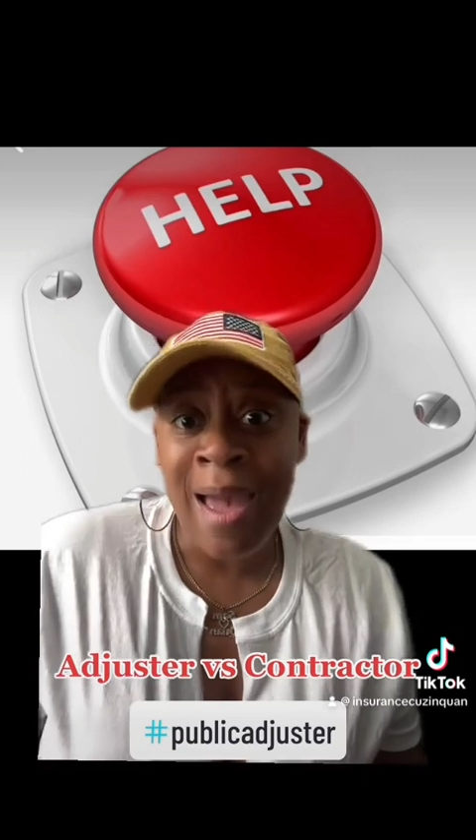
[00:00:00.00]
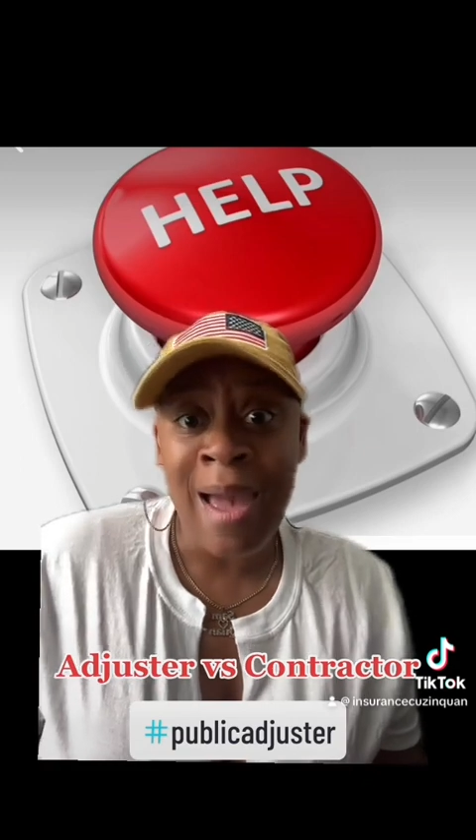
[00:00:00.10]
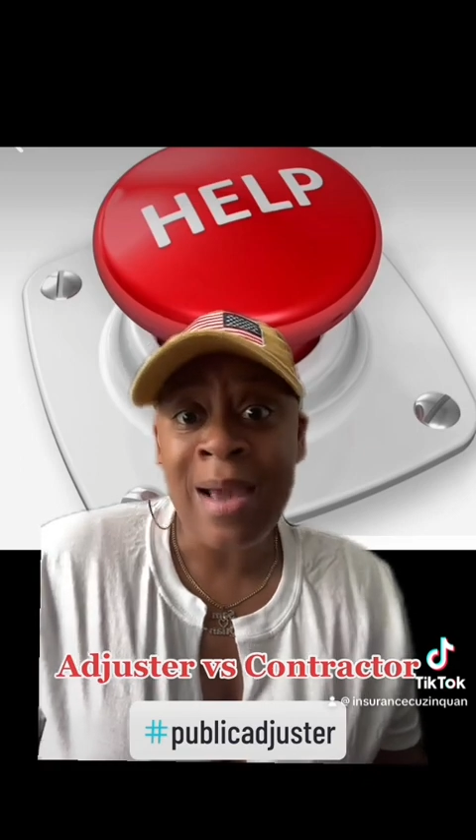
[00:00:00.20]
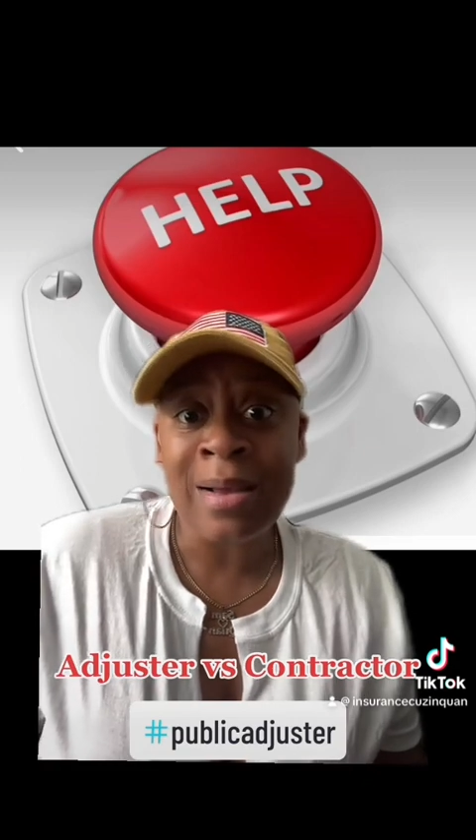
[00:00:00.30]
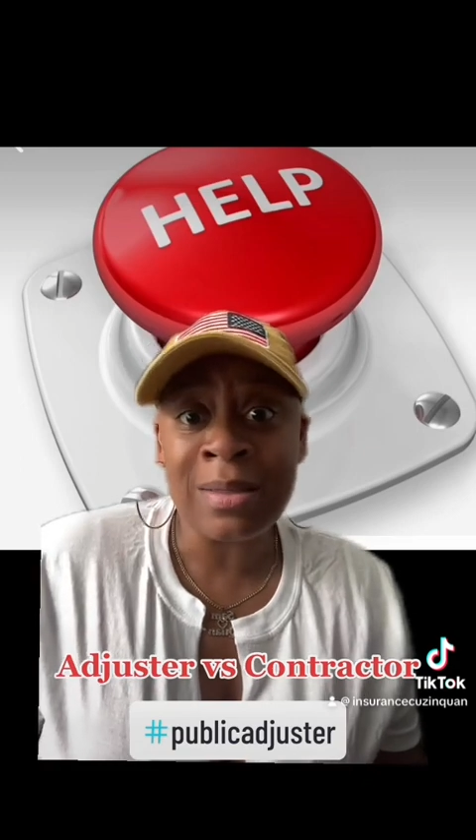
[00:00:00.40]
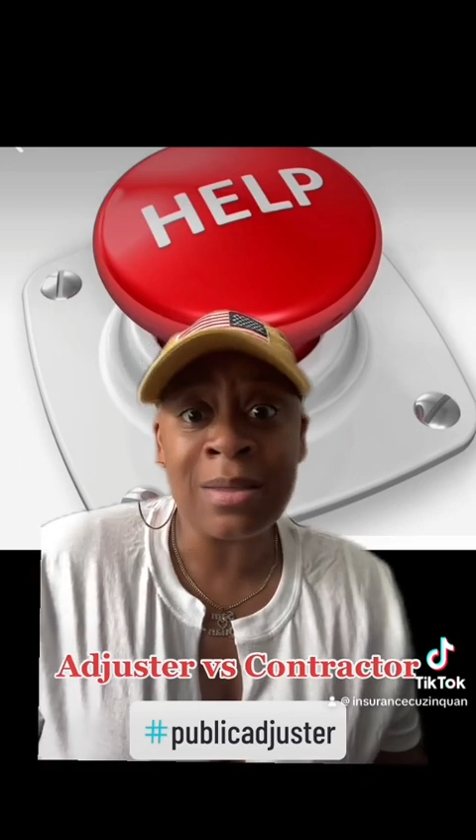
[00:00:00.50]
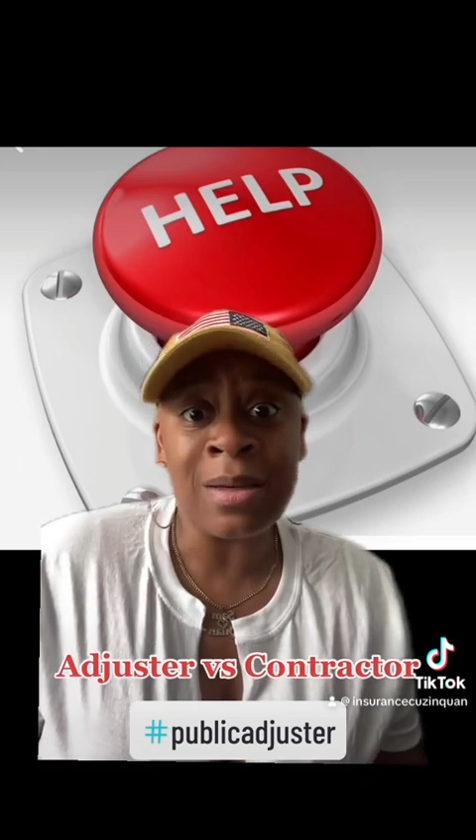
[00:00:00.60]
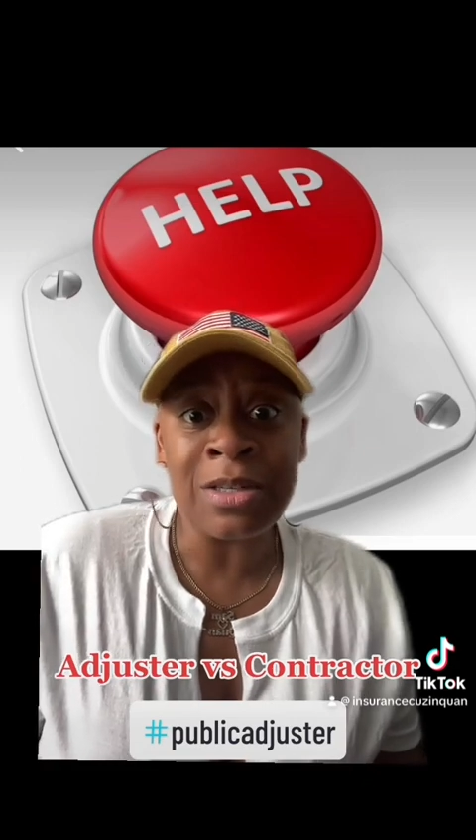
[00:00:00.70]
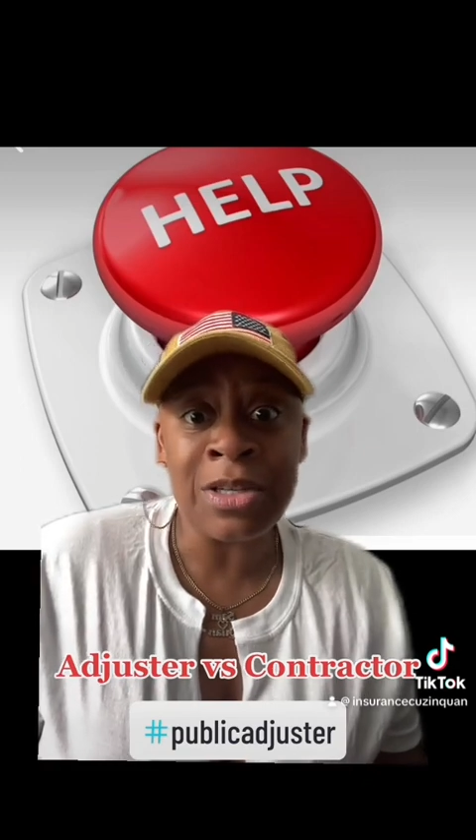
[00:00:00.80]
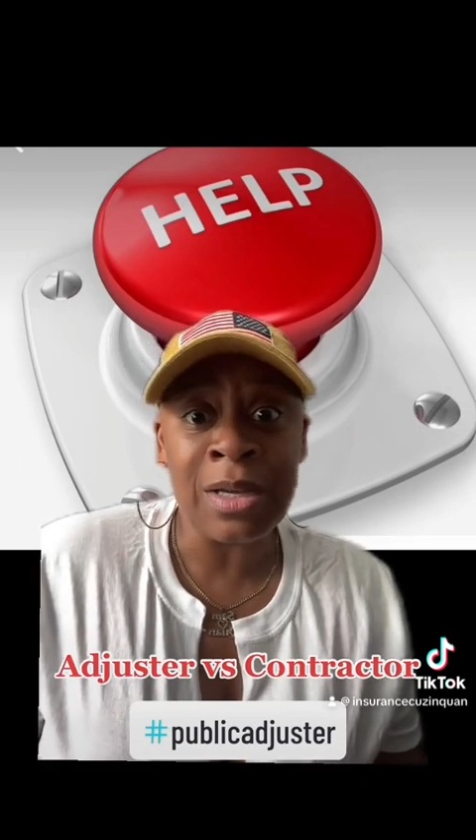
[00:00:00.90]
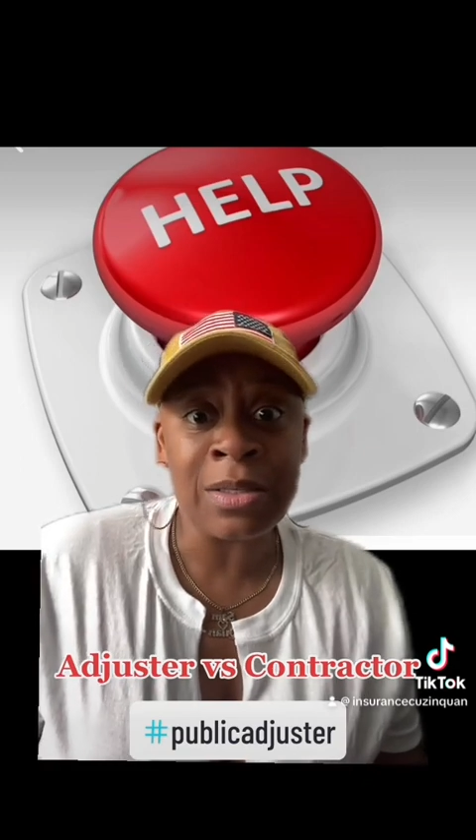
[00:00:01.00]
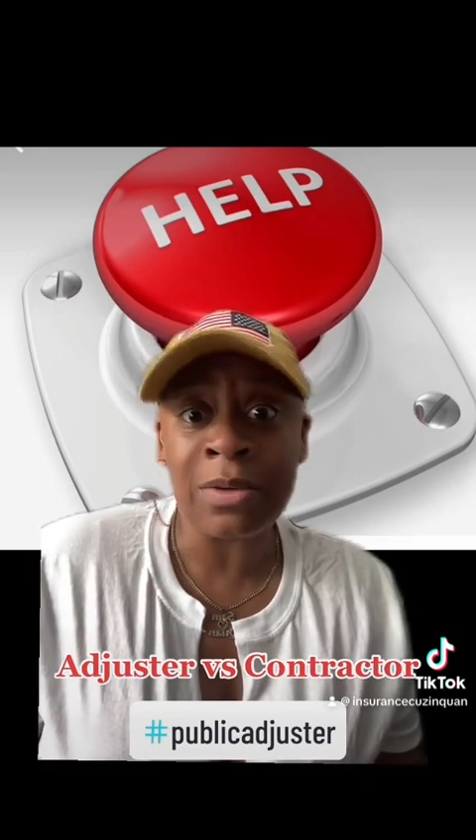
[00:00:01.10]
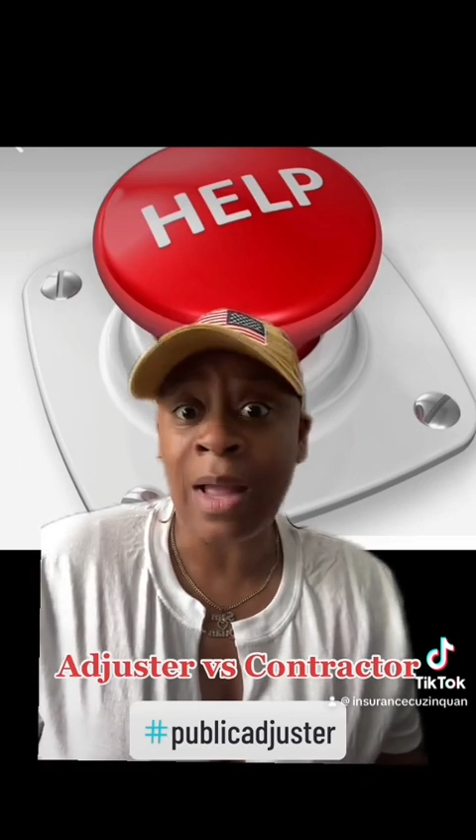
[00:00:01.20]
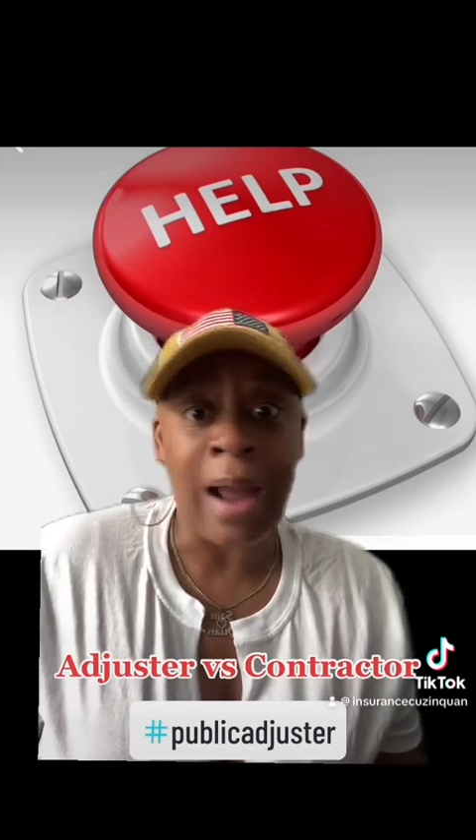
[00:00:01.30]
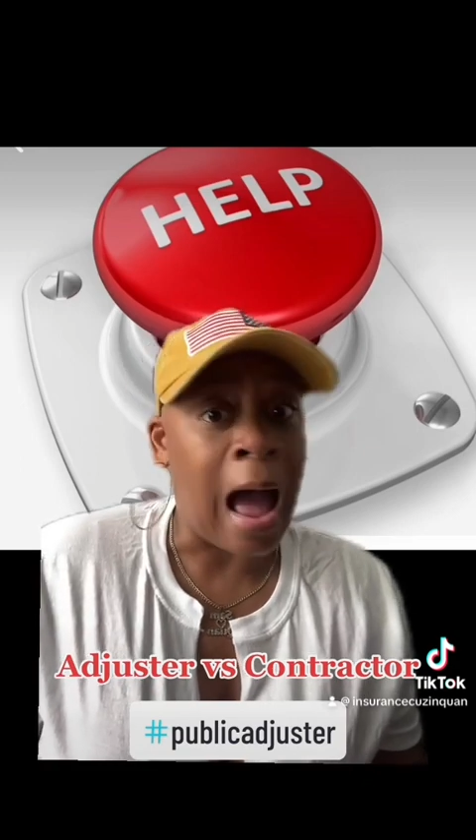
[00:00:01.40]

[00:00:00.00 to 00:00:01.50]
ask the adjuster, like,